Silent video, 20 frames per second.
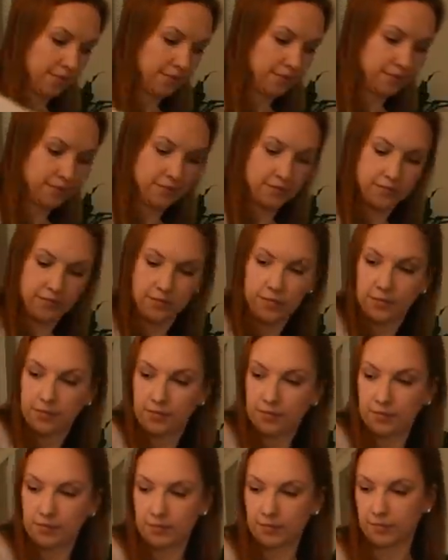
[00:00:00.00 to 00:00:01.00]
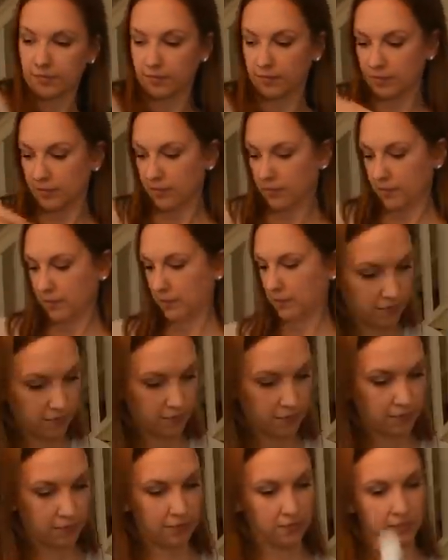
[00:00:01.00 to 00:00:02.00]

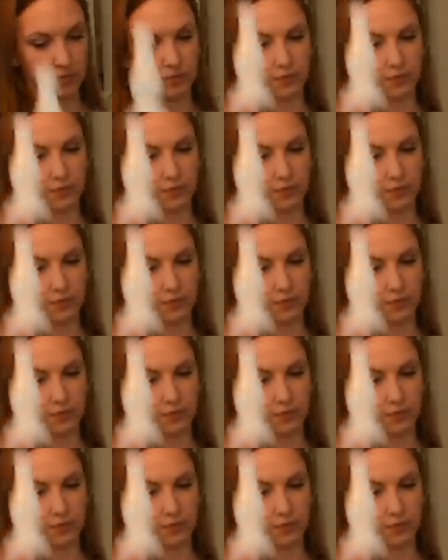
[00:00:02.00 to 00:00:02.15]
(no one is talking)